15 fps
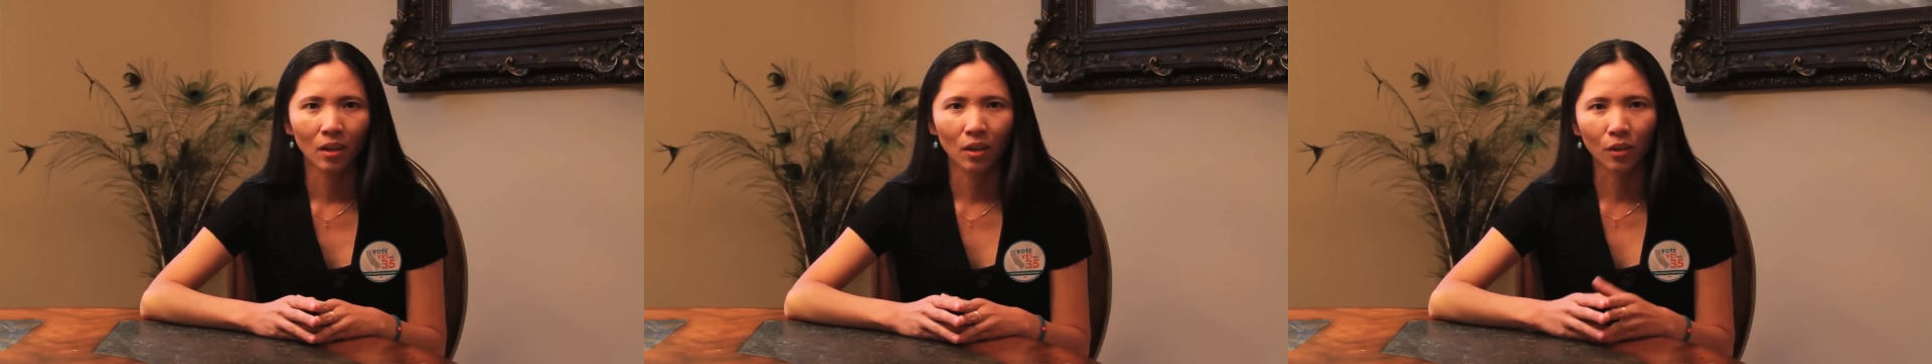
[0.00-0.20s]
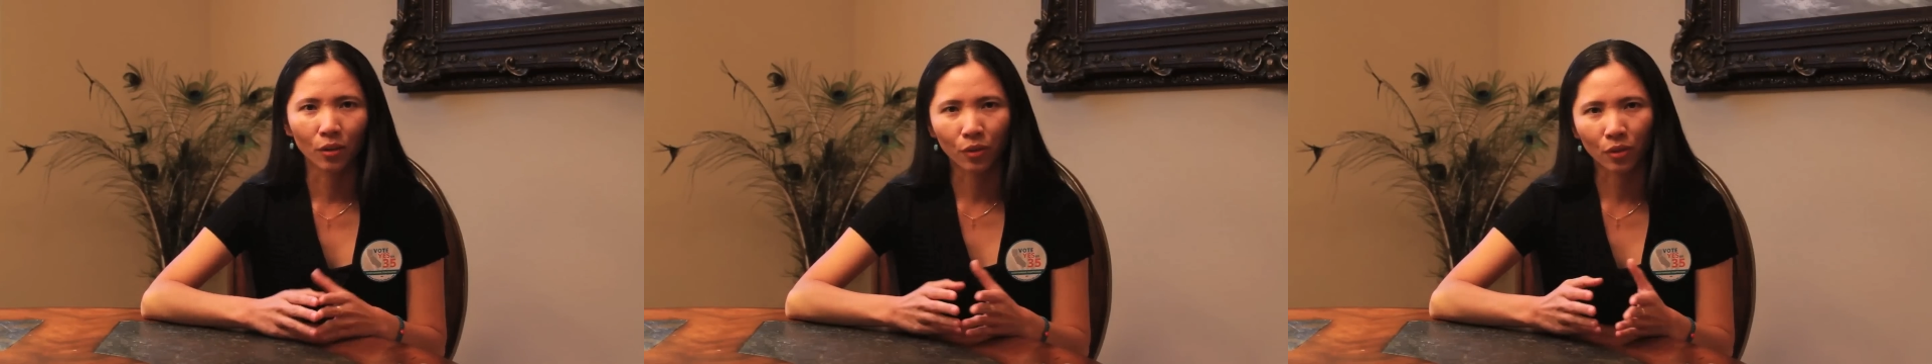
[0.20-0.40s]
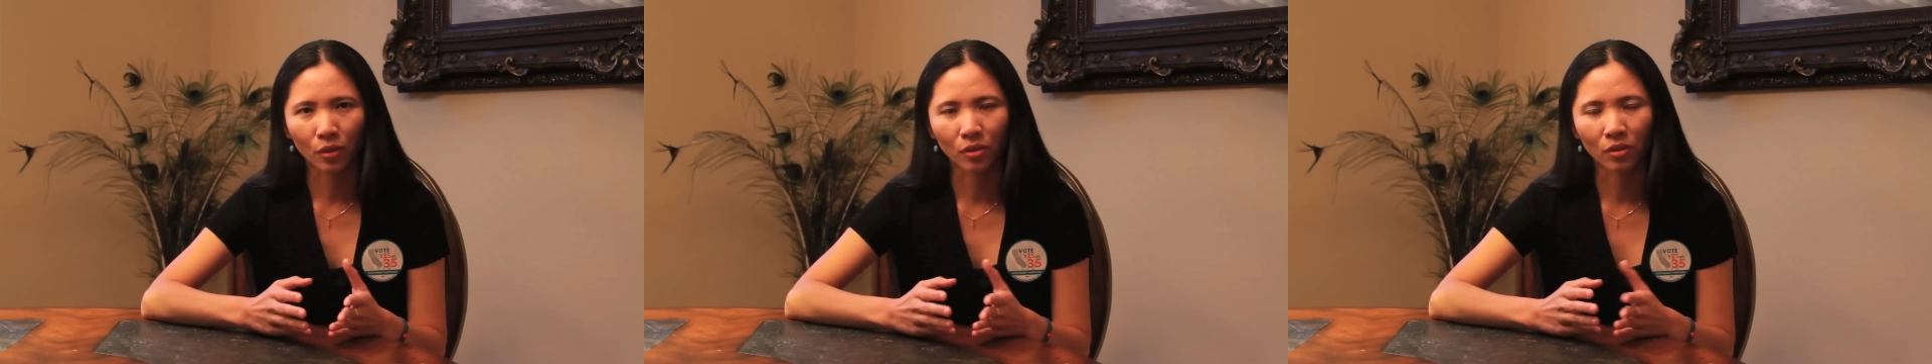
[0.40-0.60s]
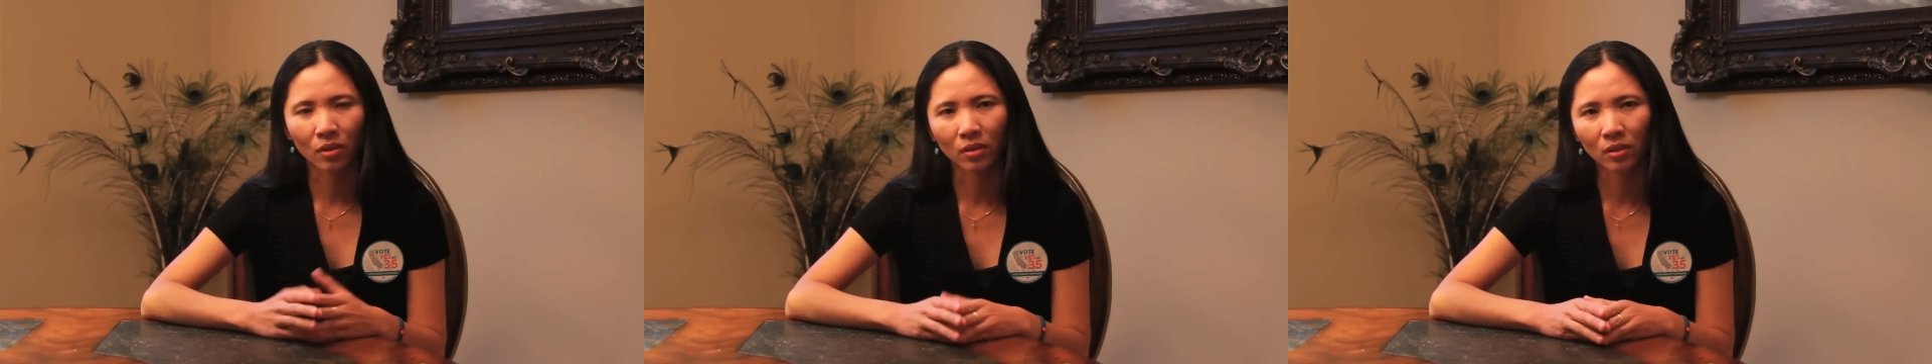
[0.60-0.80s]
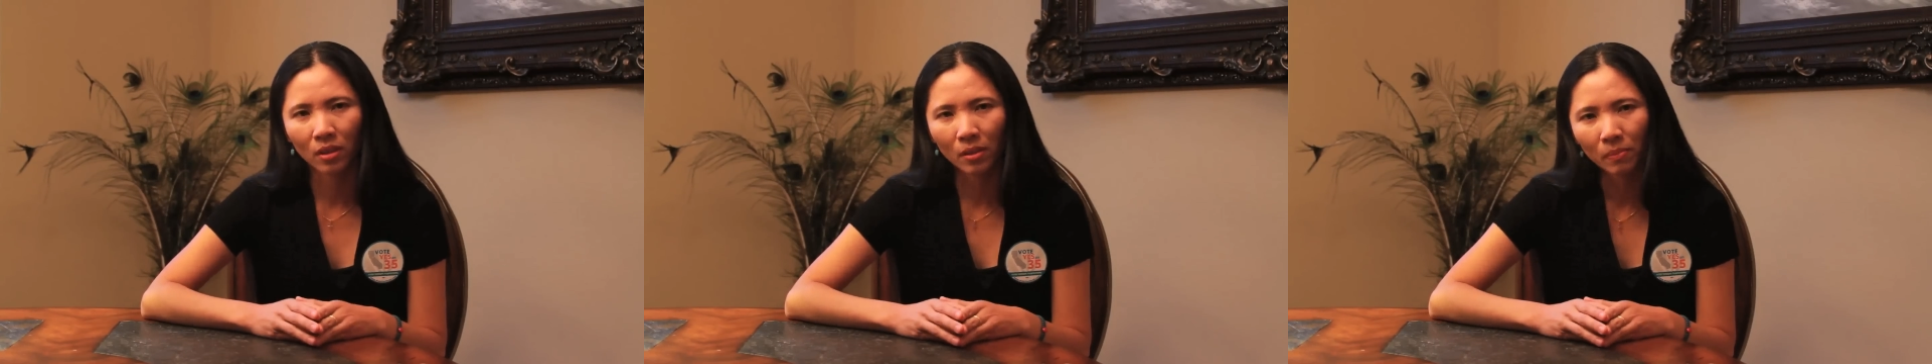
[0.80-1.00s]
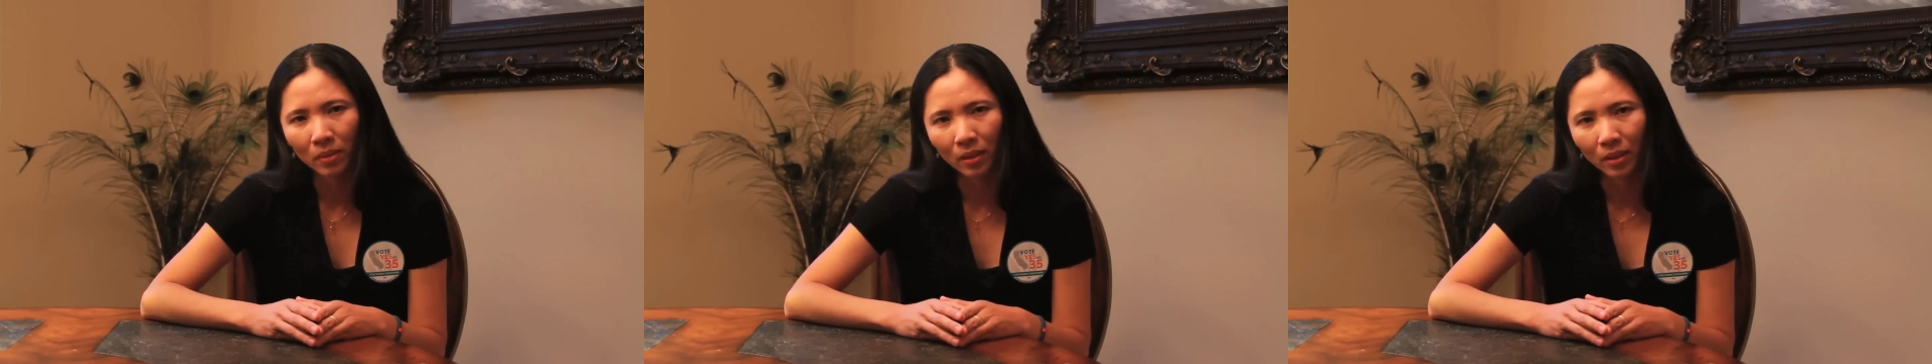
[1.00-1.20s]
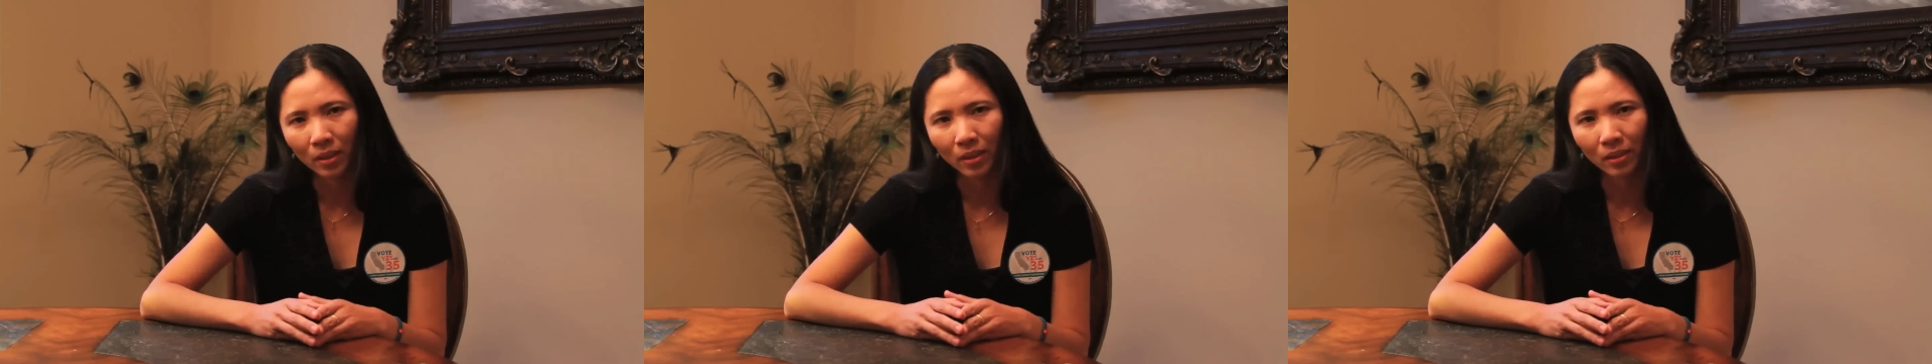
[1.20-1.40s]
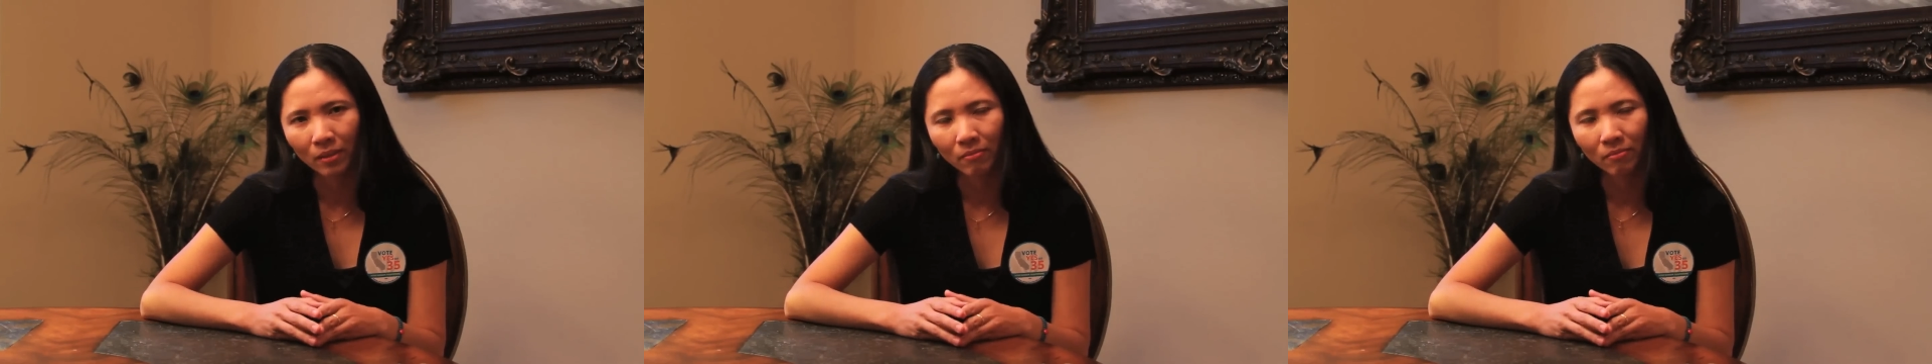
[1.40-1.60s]
Others are
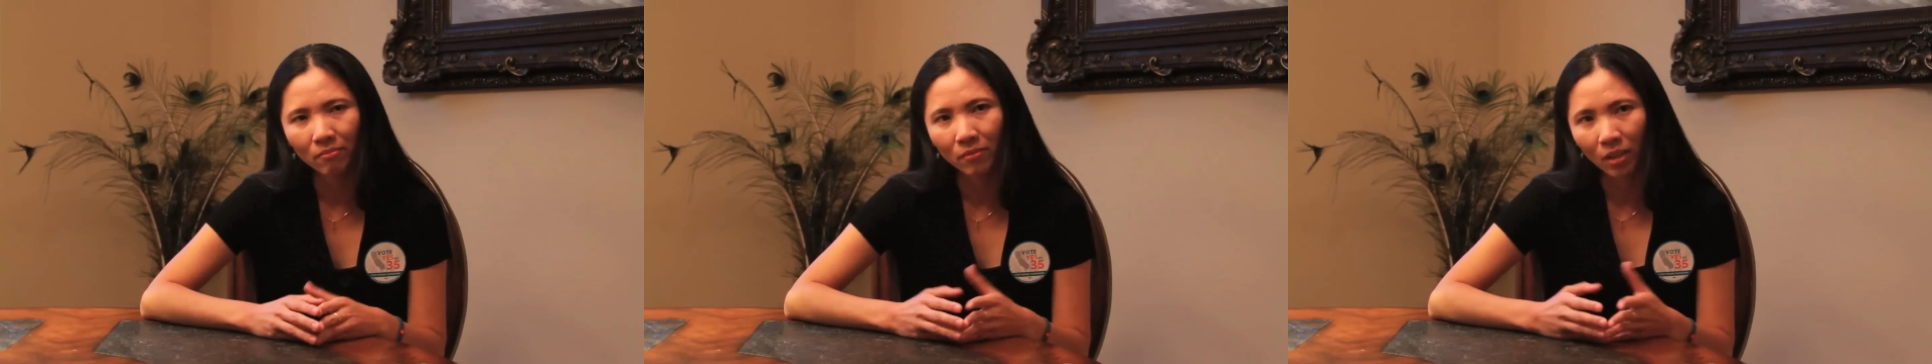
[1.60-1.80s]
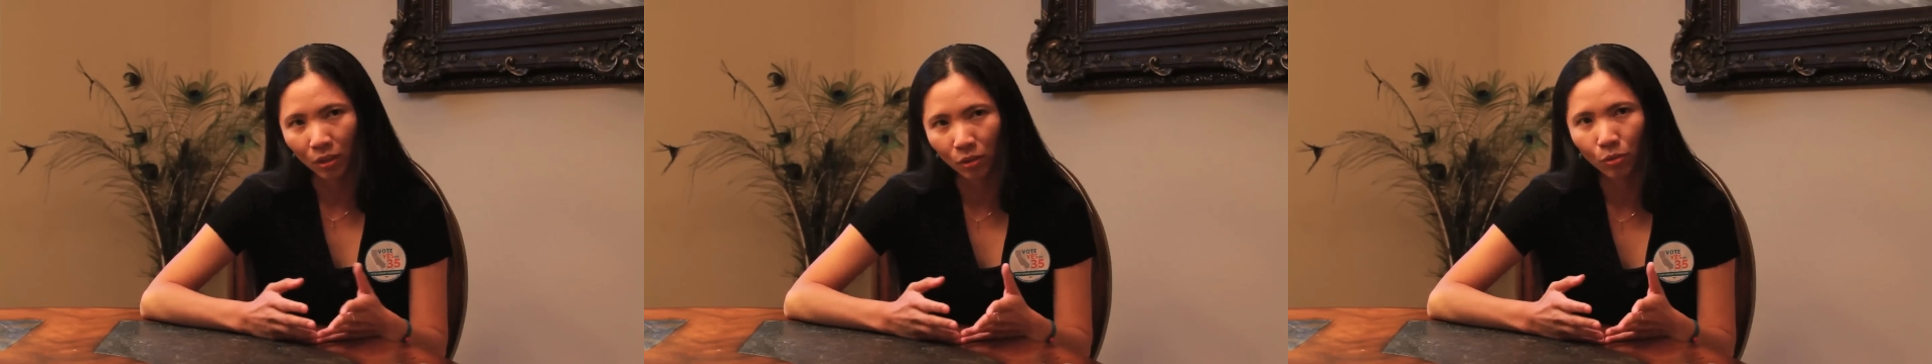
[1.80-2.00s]
simply not